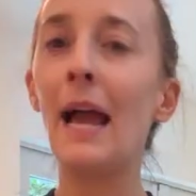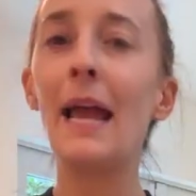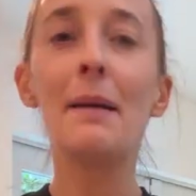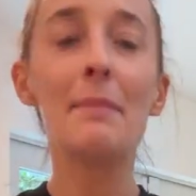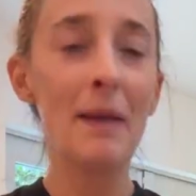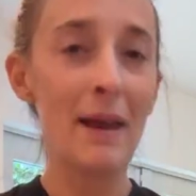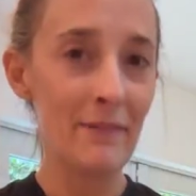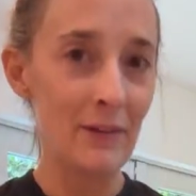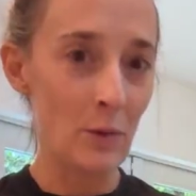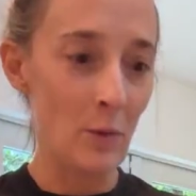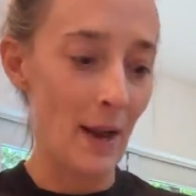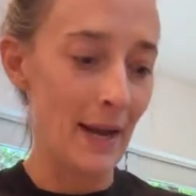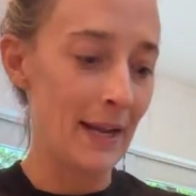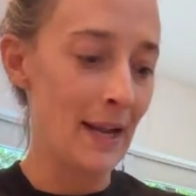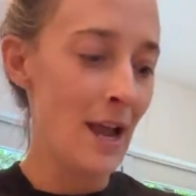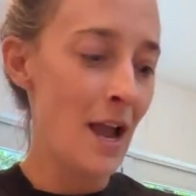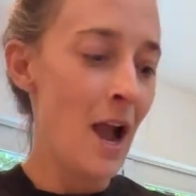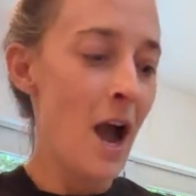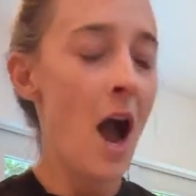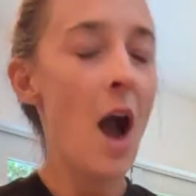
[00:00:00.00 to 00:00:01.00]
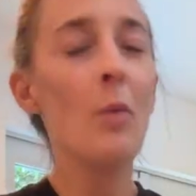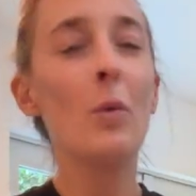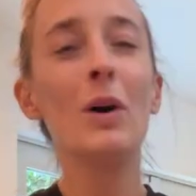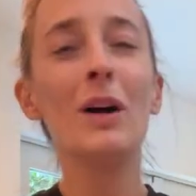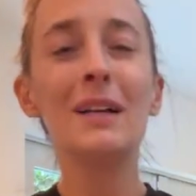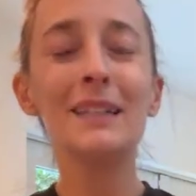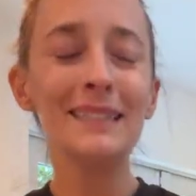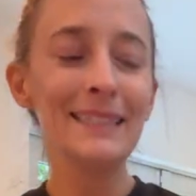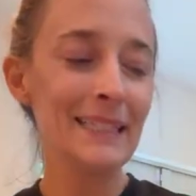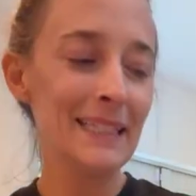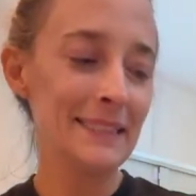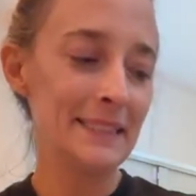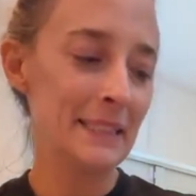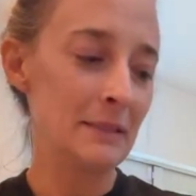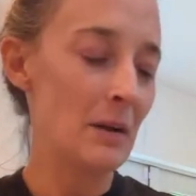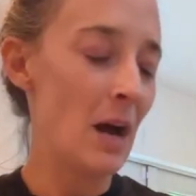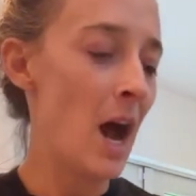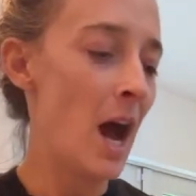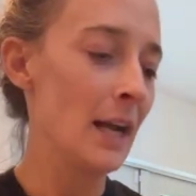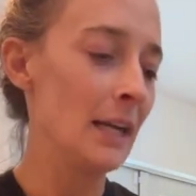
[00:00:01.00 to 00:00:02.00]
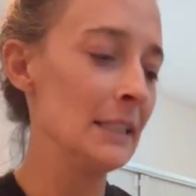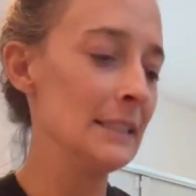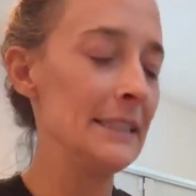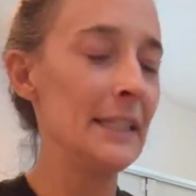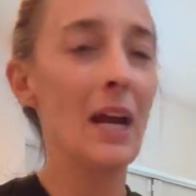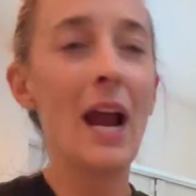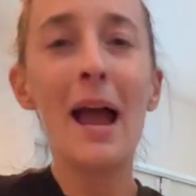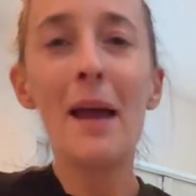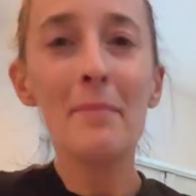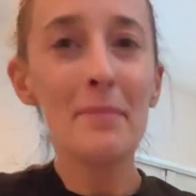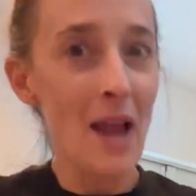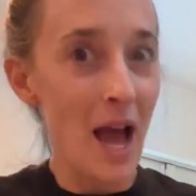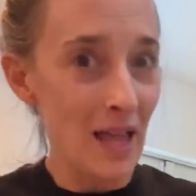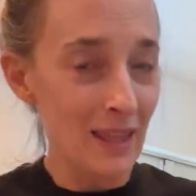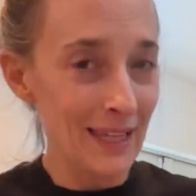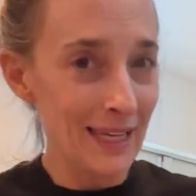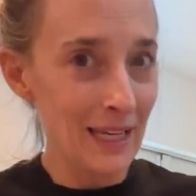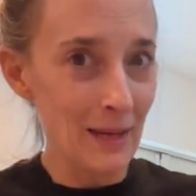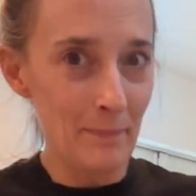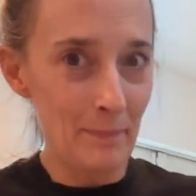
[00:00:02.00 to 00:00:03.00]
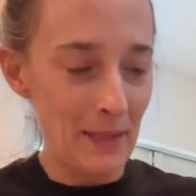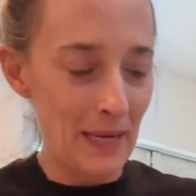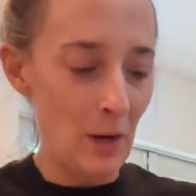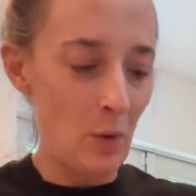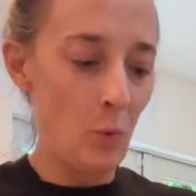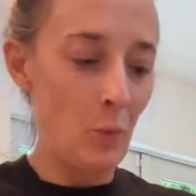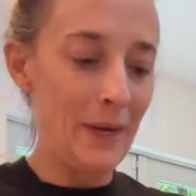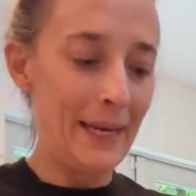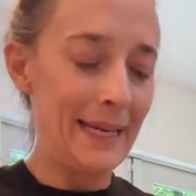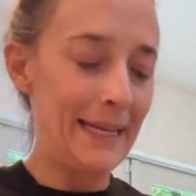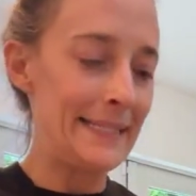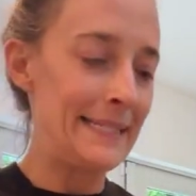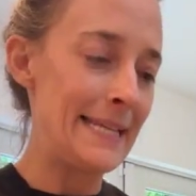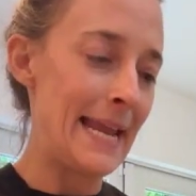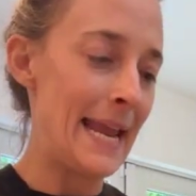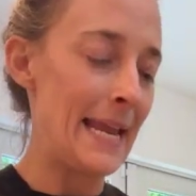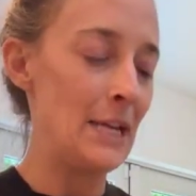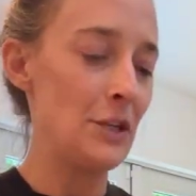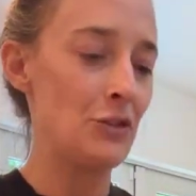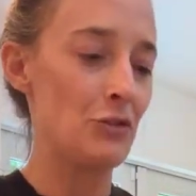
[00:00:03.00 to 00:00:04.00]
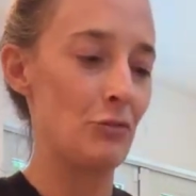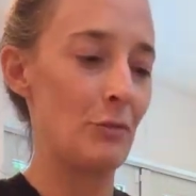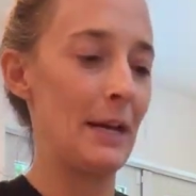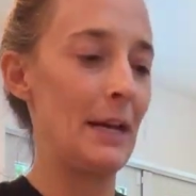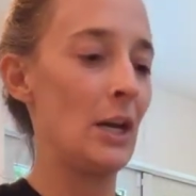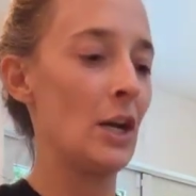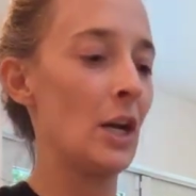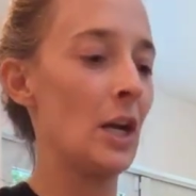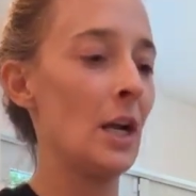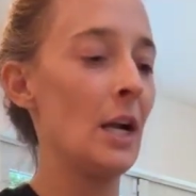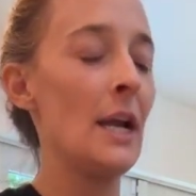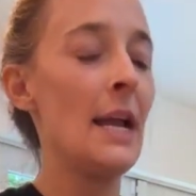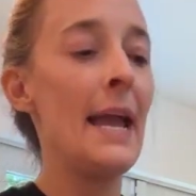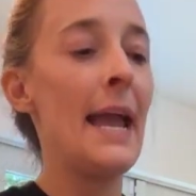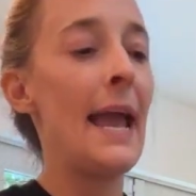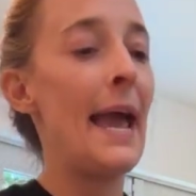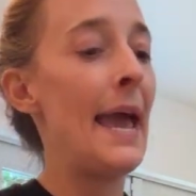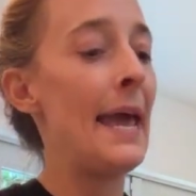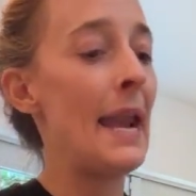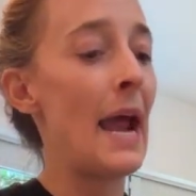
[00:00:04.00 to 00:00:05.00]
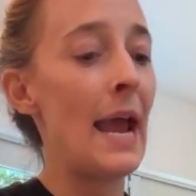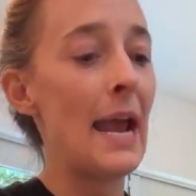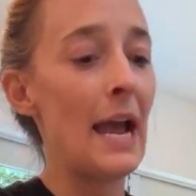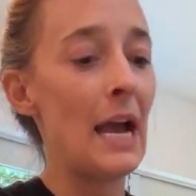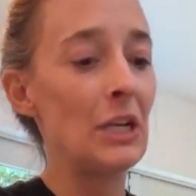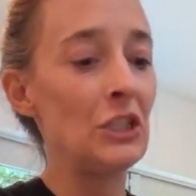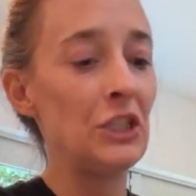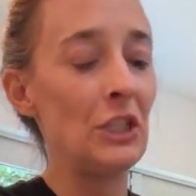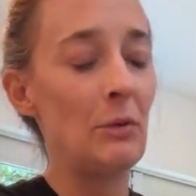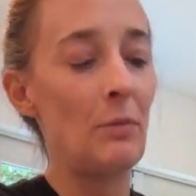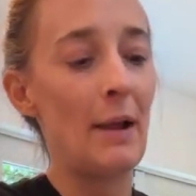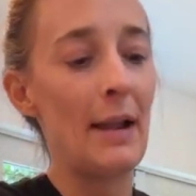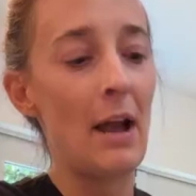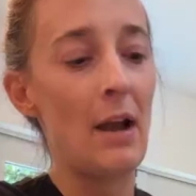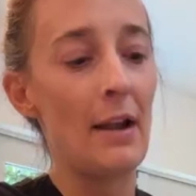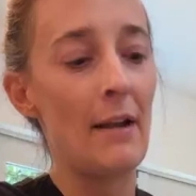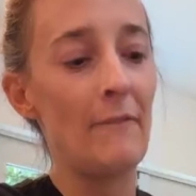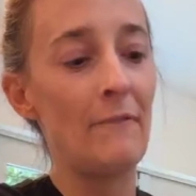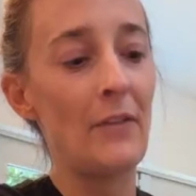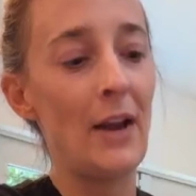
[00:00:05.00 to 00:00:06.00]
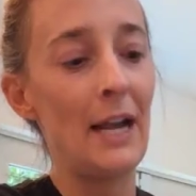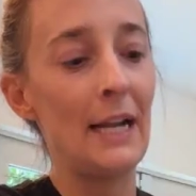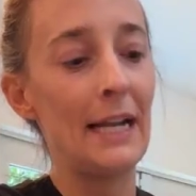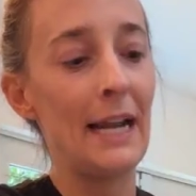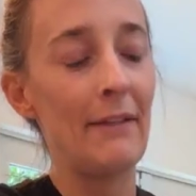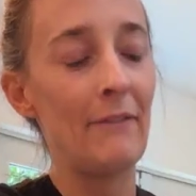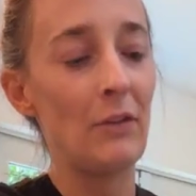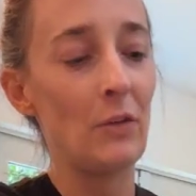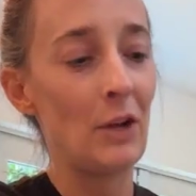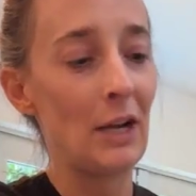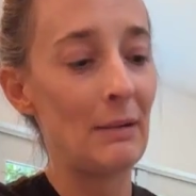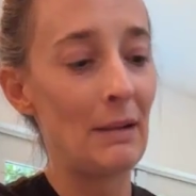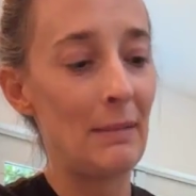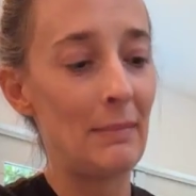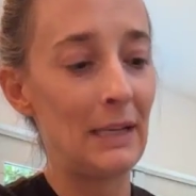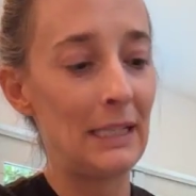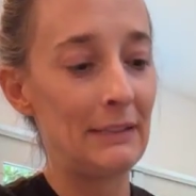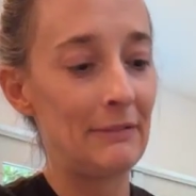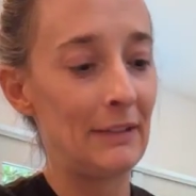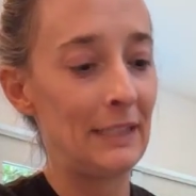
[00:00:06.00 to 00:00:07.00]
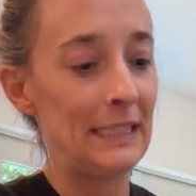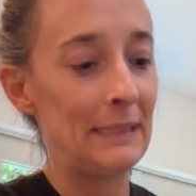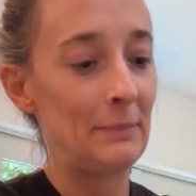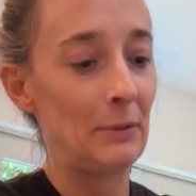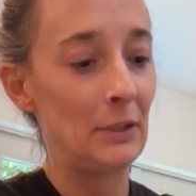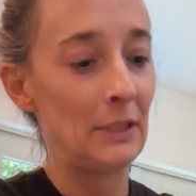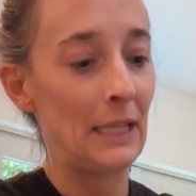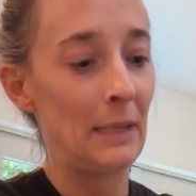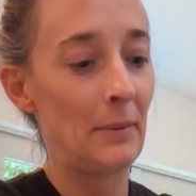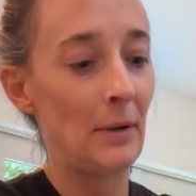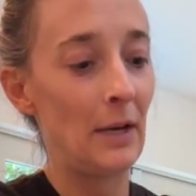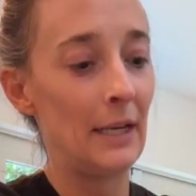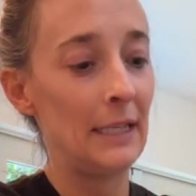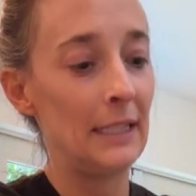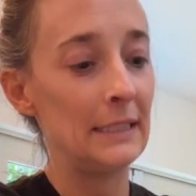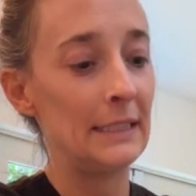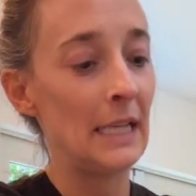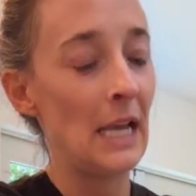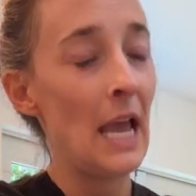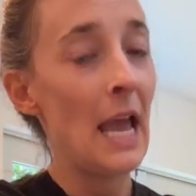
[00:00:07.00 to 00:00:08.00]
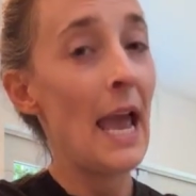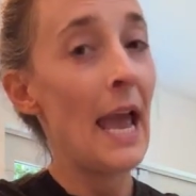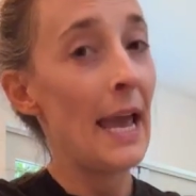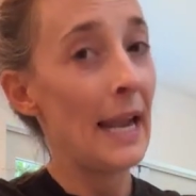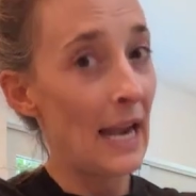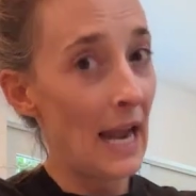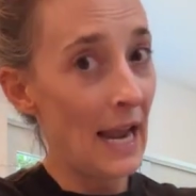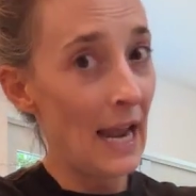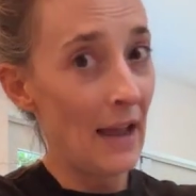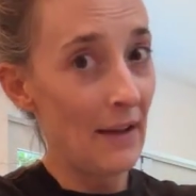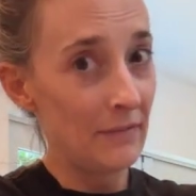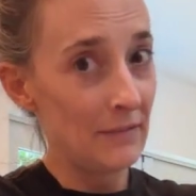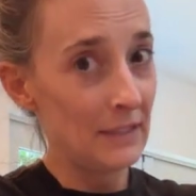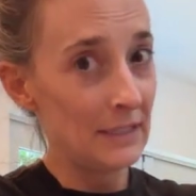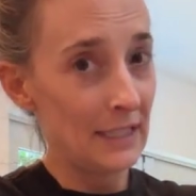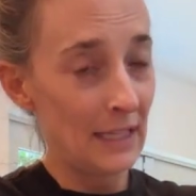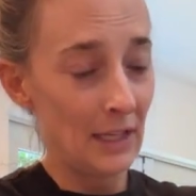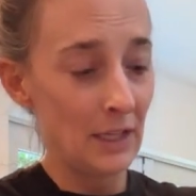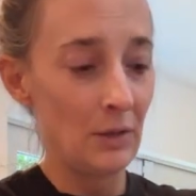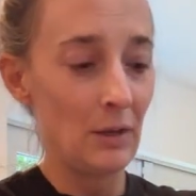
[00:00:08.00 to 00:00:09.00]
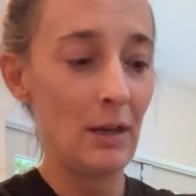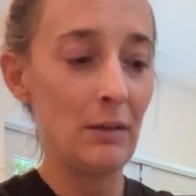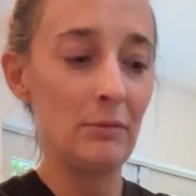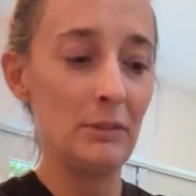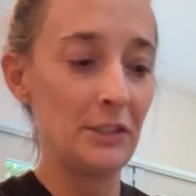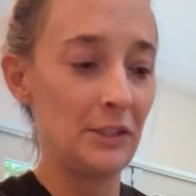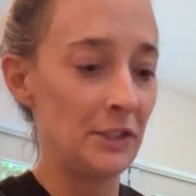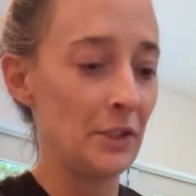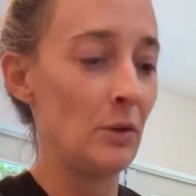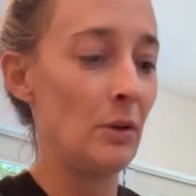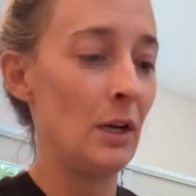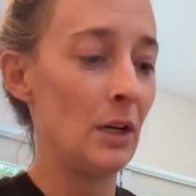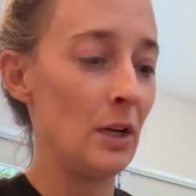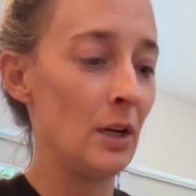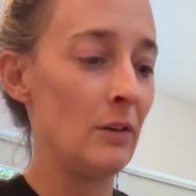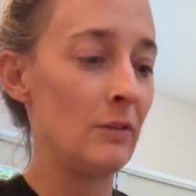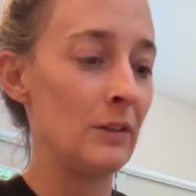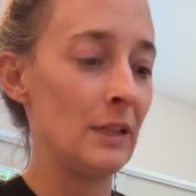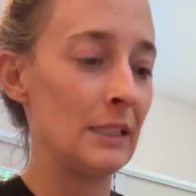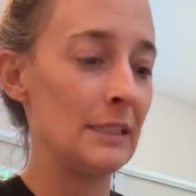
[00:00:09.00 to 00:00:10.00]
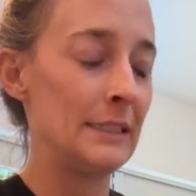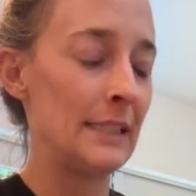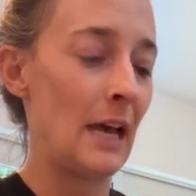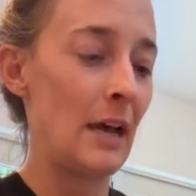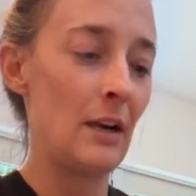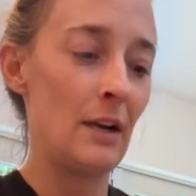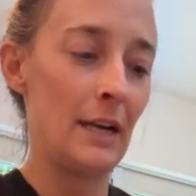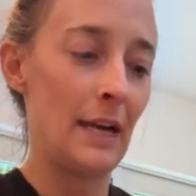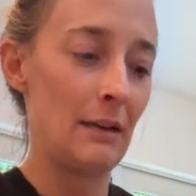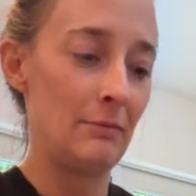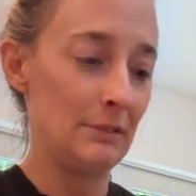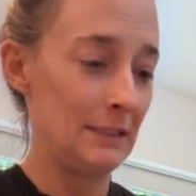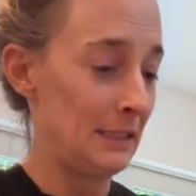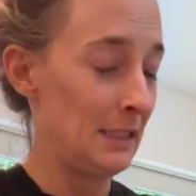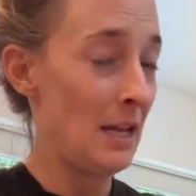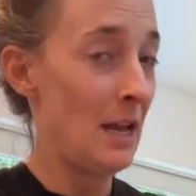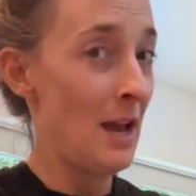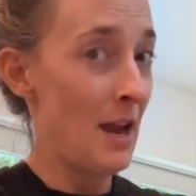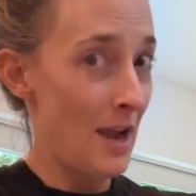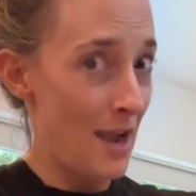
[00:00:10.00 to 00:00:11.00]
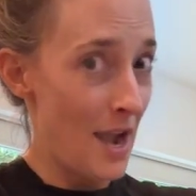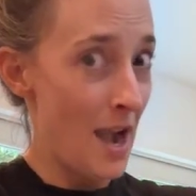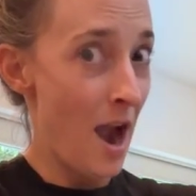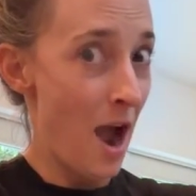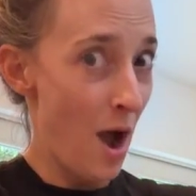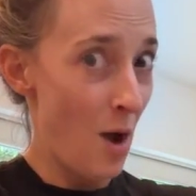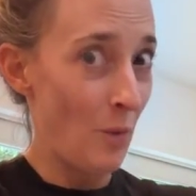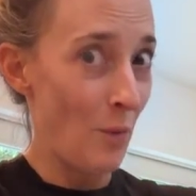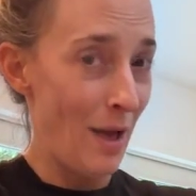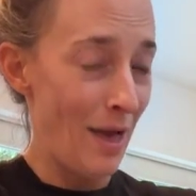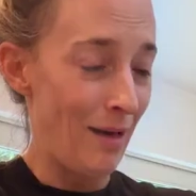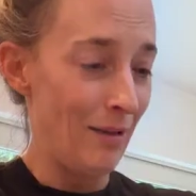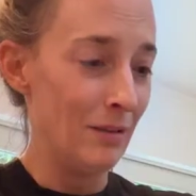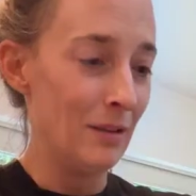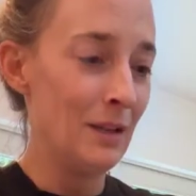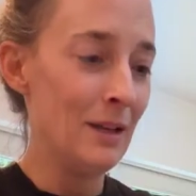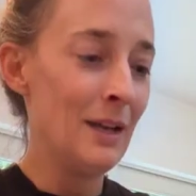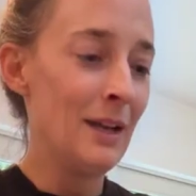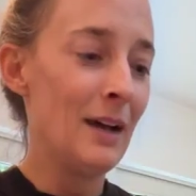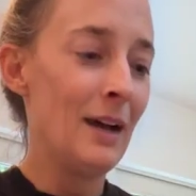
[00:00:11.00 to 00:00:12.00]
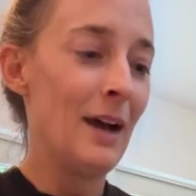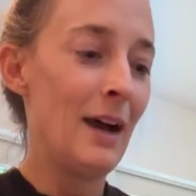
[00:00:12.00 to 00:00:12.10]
I am having wine. Well, you listen, Anya's here. I'm not like a big weekday drinker, and I actually went out on Friday night for one of my best friend's birthday parties, and I have to tell you, I was so hungover on Saturday, I was not well.